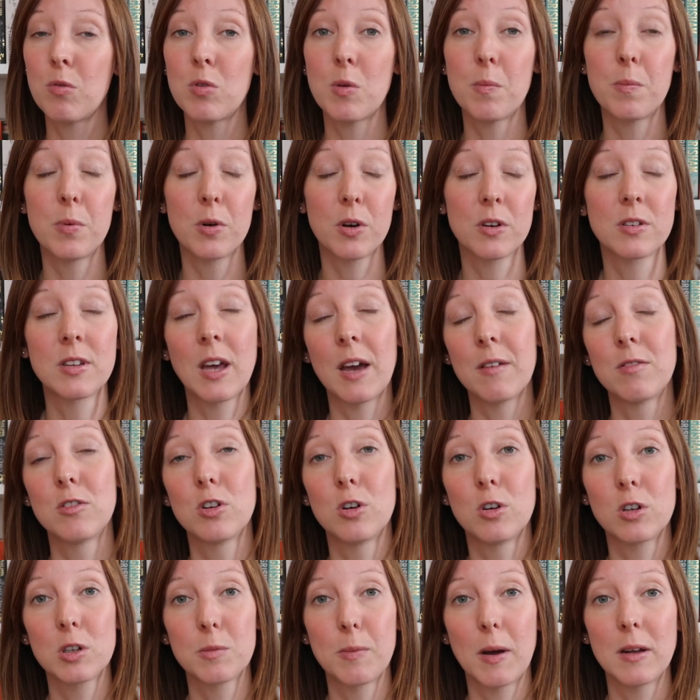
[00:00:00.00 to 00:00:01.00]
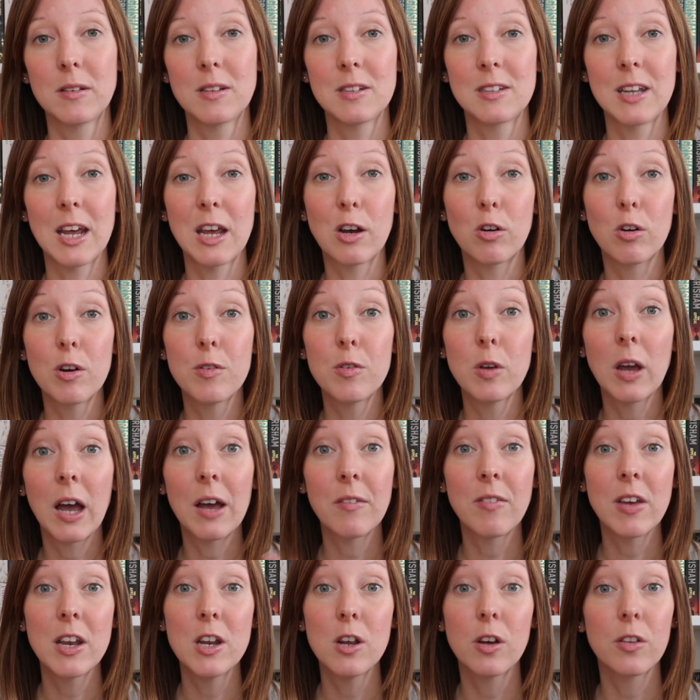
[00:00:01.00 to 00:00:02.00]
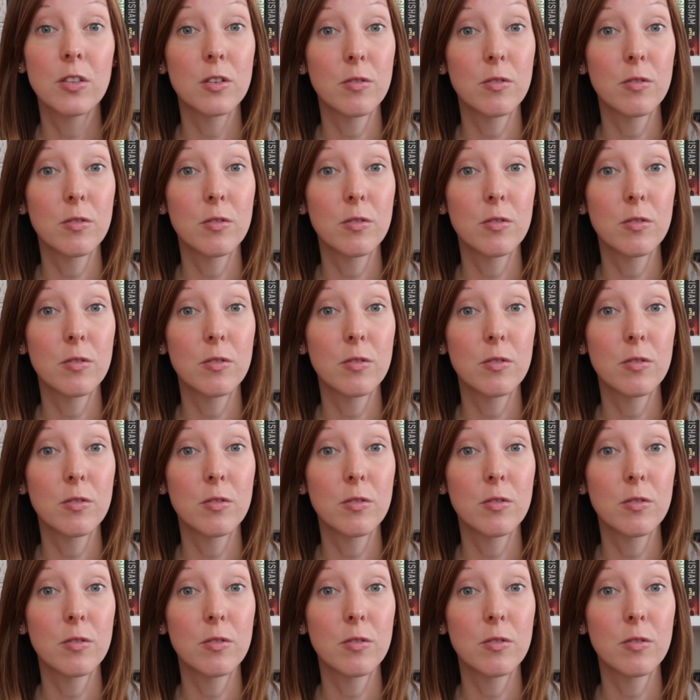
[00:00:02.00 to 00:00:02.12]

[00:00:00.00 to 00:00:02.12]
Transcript: of the books that I've talked about today or if you have any